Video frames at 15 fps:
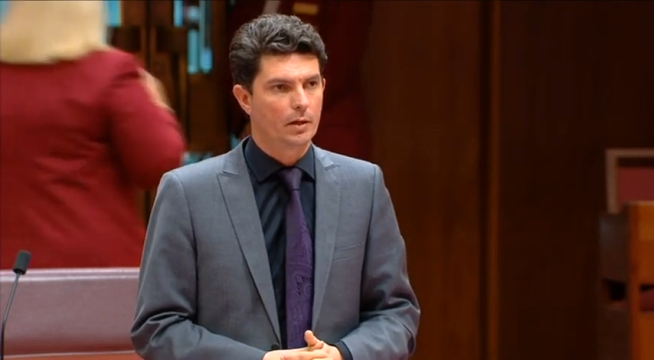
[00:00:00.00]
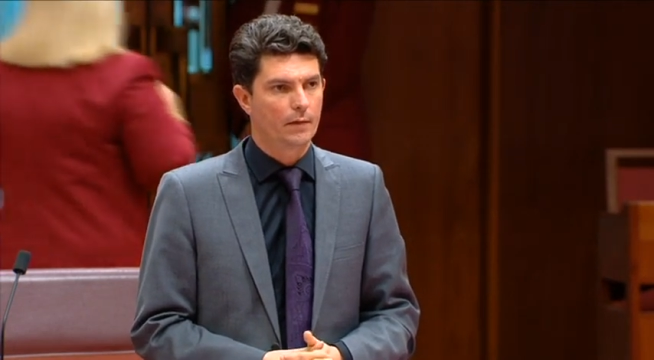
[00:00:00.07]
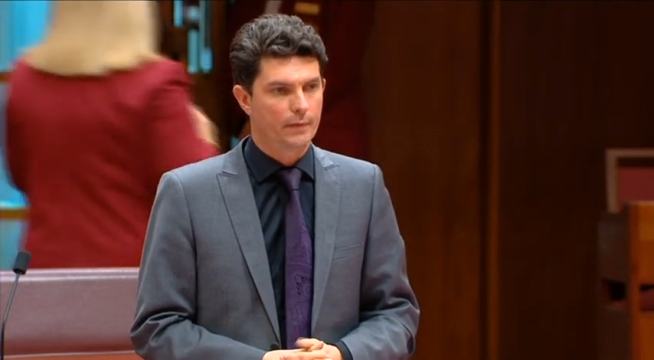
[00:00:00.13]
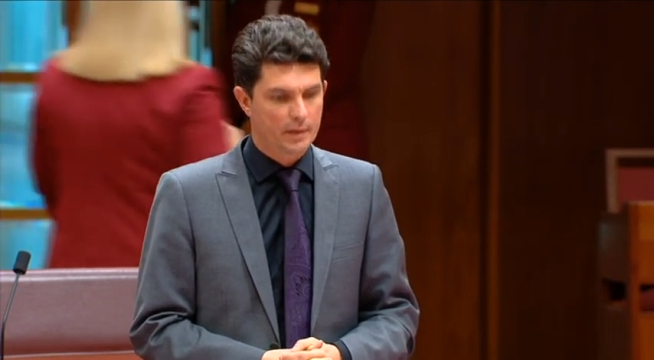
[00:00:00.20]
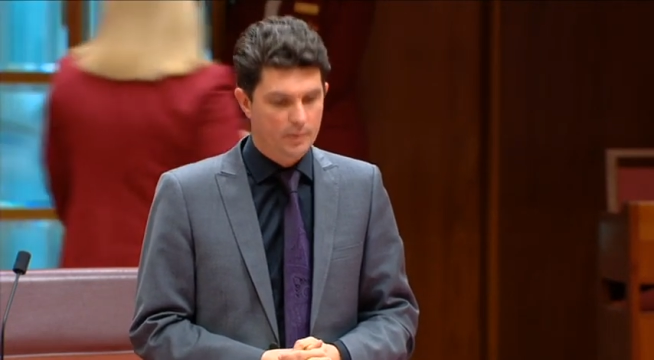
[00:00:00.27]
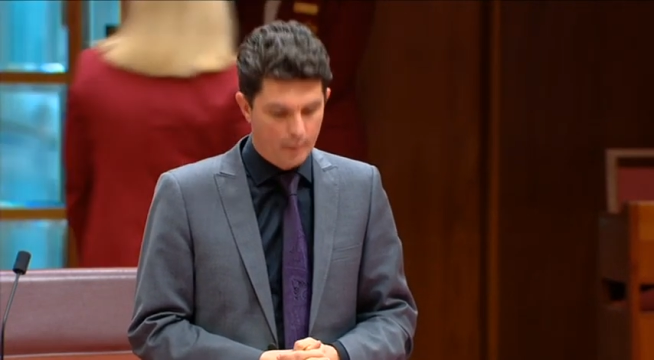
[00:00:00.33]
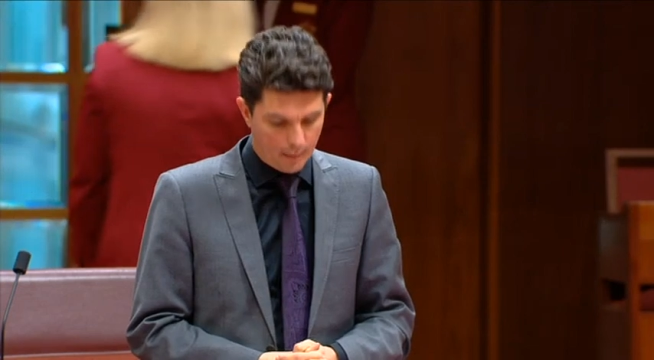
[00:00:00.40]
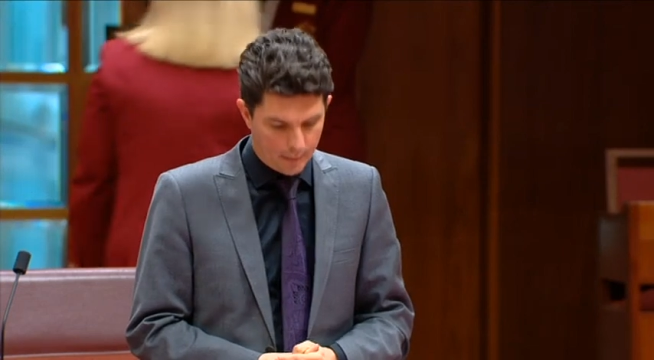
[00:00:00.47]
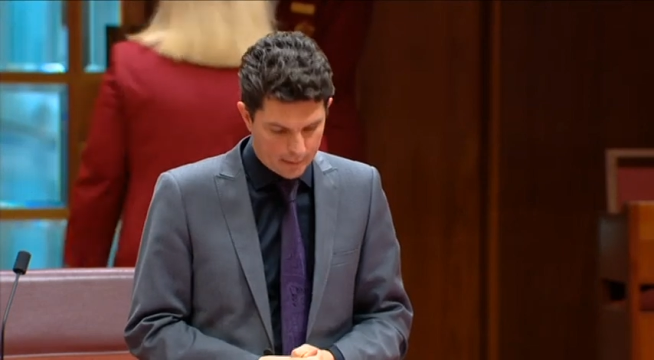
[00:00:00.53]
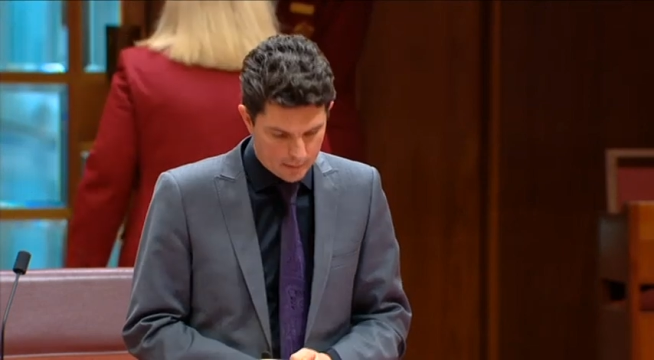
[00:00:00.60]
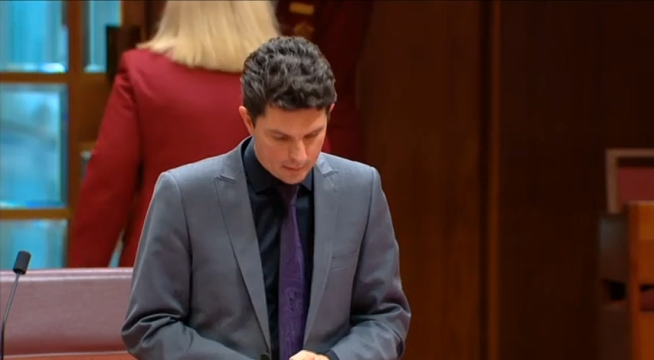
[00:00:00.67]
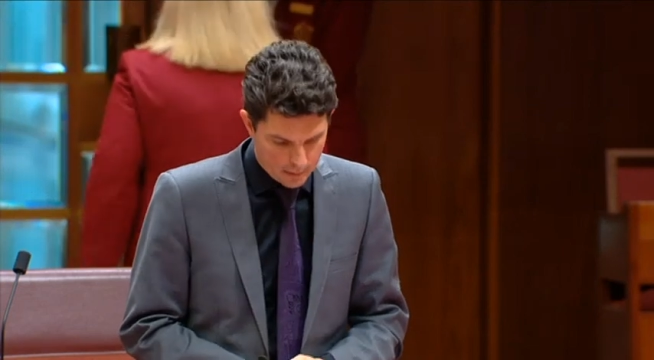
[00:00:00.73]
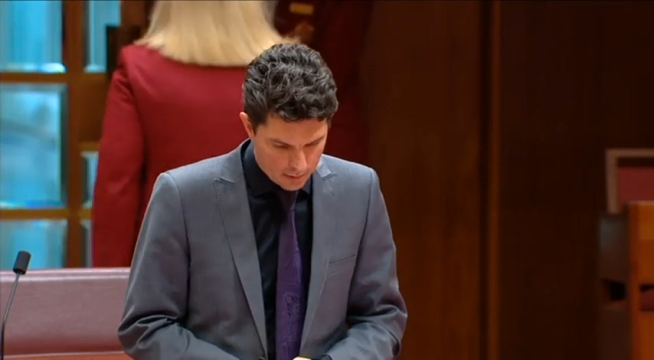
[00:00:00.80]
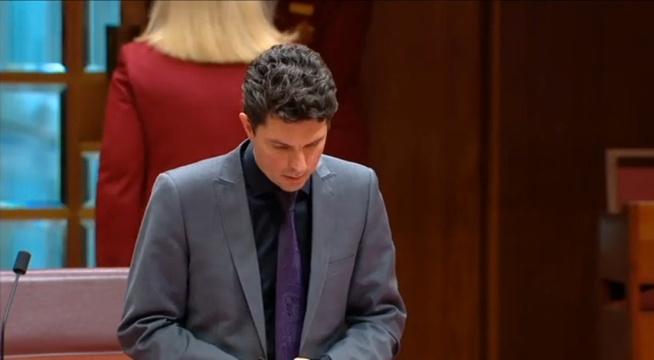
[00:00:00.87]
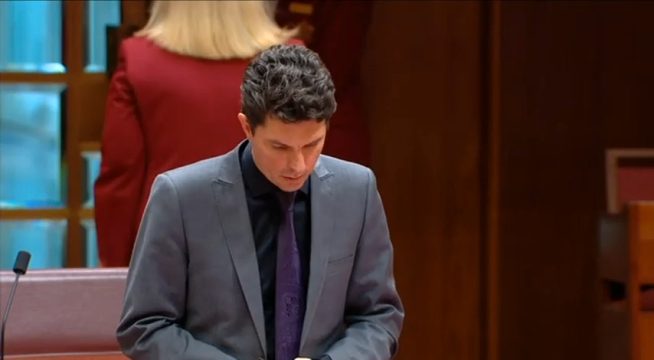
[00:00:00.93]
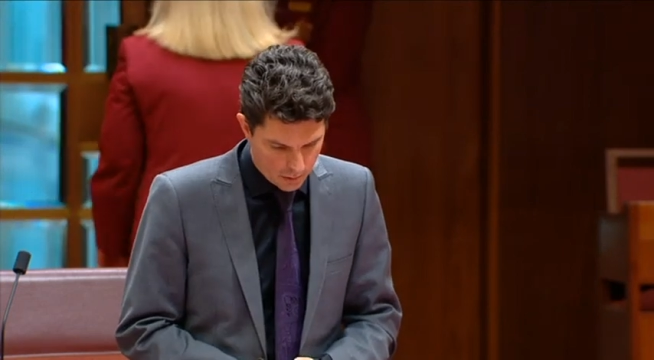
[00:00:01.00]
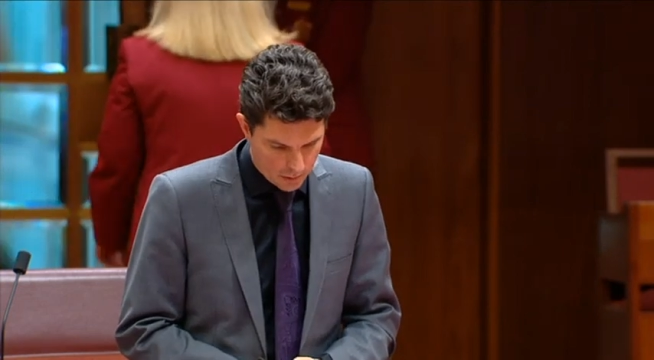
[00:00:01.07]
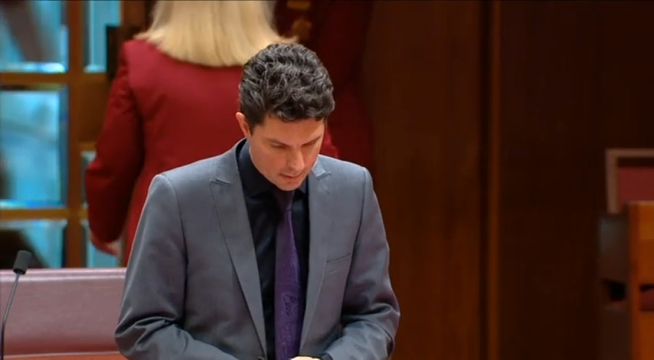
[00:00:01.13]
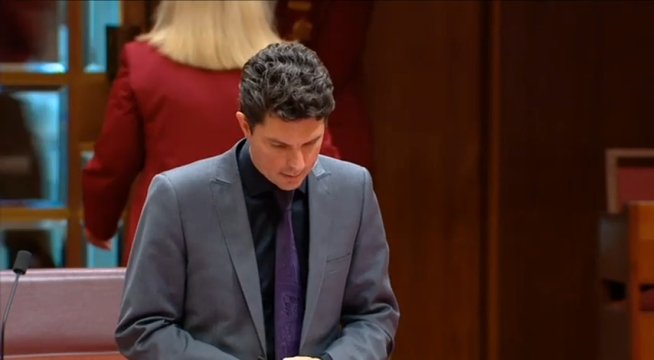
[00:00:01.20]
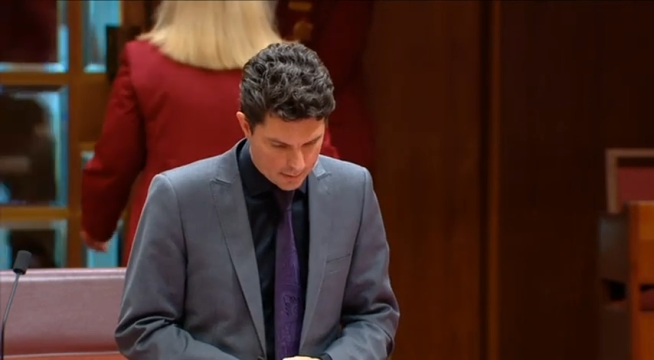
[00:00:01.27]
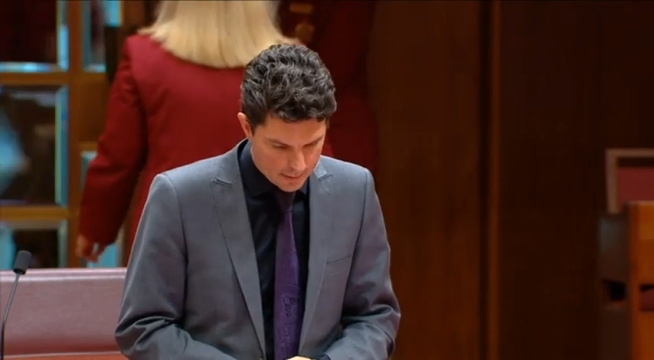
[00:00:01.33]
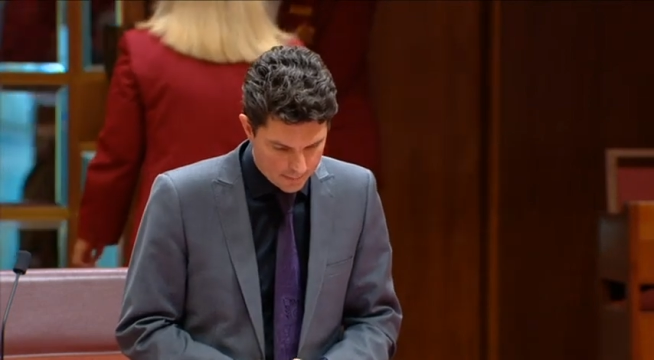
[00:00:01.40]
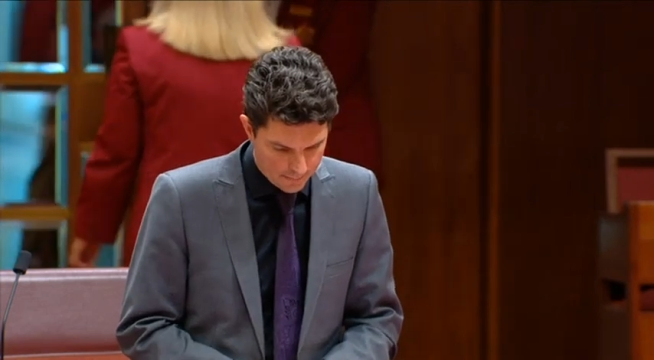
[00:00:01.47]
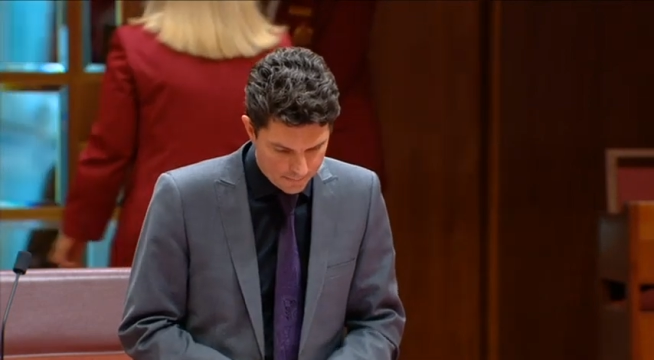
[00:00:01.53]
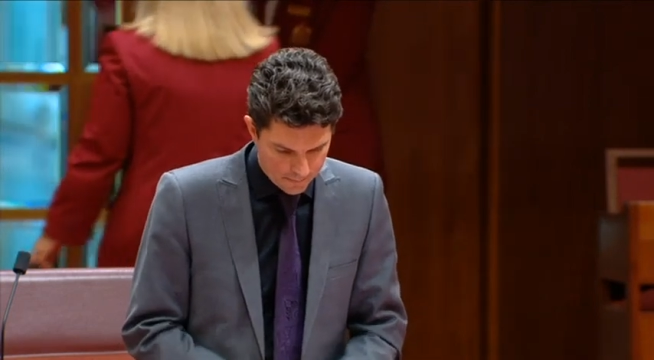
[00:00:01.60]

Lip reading: of these public institutions.